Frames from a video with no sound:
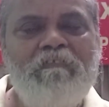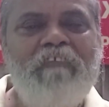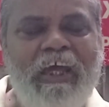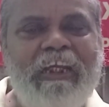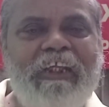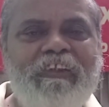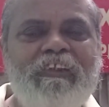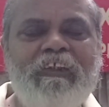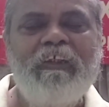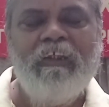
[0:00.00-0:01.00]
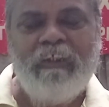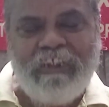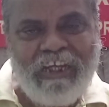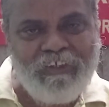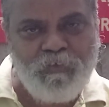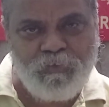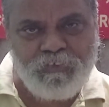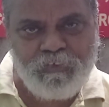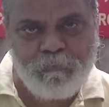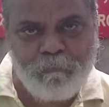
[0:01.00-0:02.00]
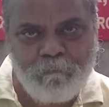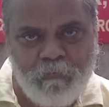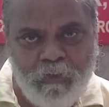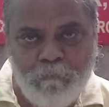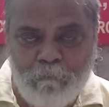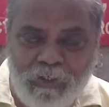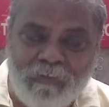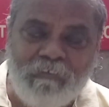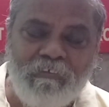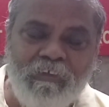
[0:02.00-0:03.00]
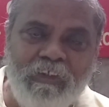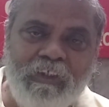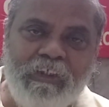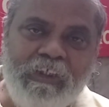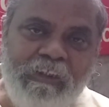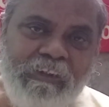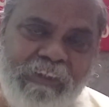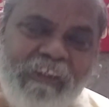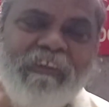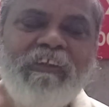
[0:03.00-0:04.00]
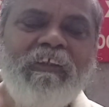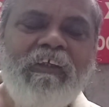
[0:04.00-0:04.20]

valence electrons. But in this